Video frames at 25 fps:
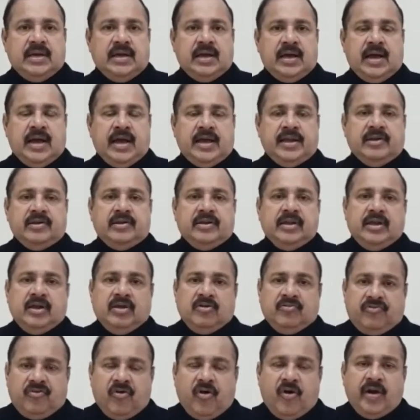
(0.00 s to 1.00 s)
and
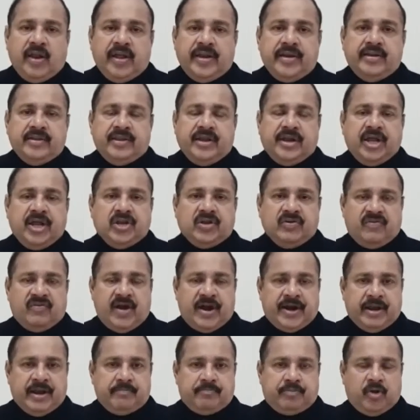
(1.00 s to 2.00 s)
fall in the rate of
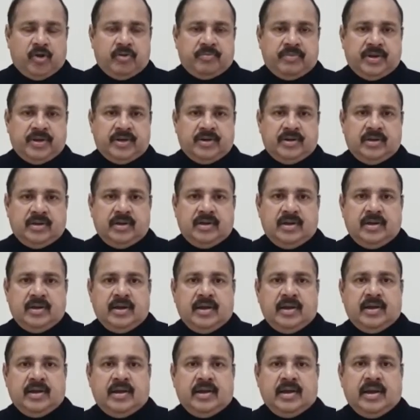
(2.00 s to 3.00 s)
unemployment
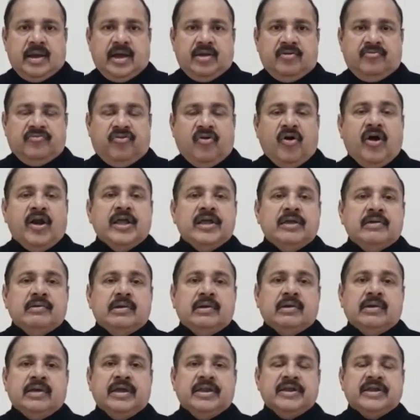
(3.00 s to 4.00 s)
and falling
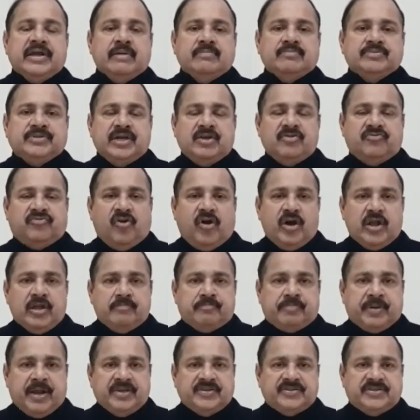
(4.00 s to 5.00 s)
incomes and falling
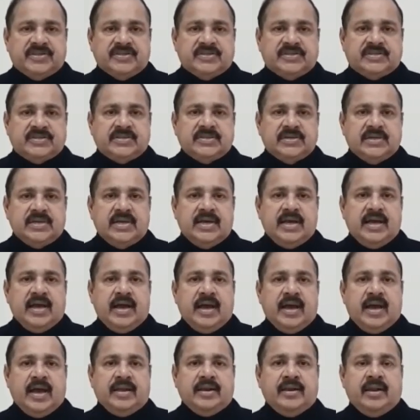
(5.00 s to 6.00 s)
prices
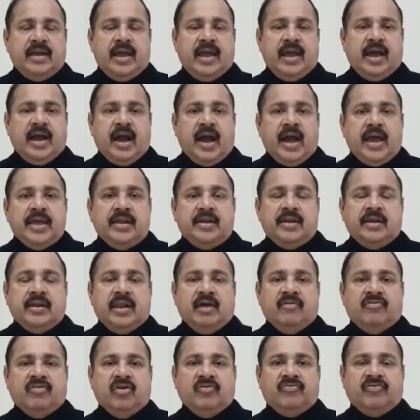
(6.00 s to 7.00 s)
and a high
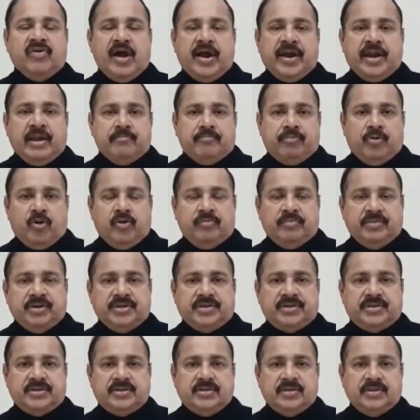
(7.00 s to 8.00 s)
level of
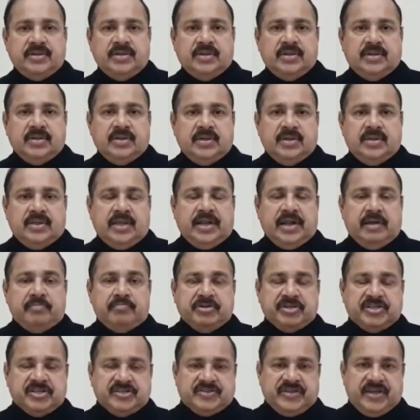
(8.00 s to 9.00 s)
unemployment. There are
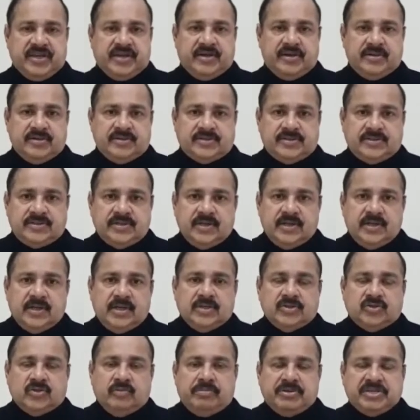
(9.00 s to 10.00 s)
business cycles.
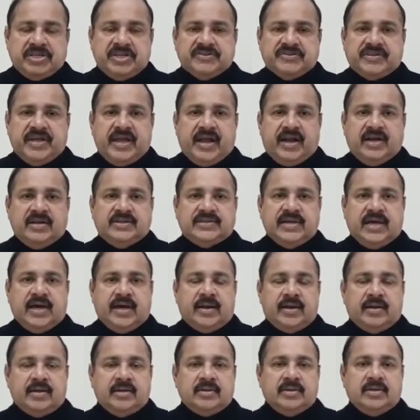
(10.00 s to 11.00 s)
So business cycles
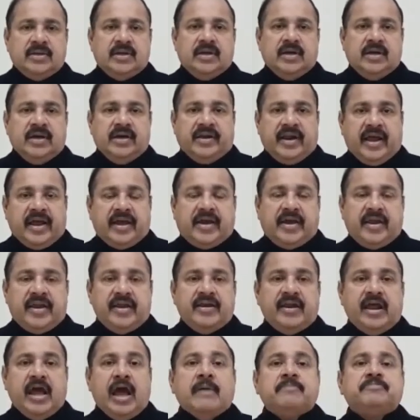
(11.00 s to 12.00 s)
are
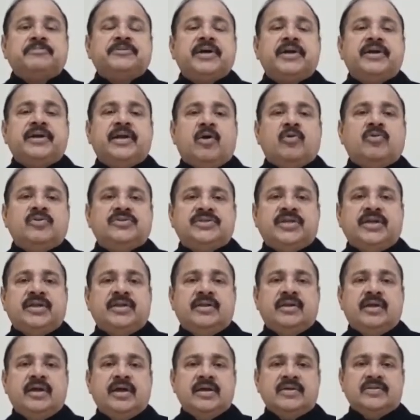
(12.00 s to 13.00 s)
recurrent ups and downs
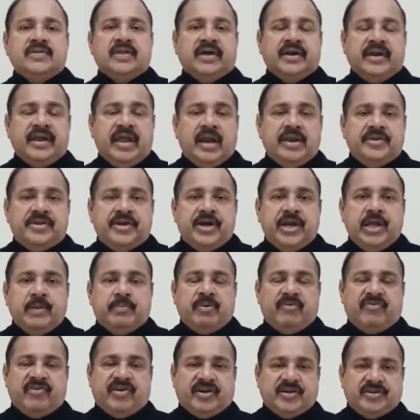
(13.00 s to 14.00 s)
in the real GDP
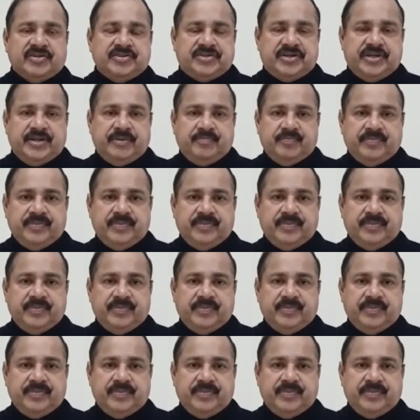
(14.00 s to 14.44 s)
of a country.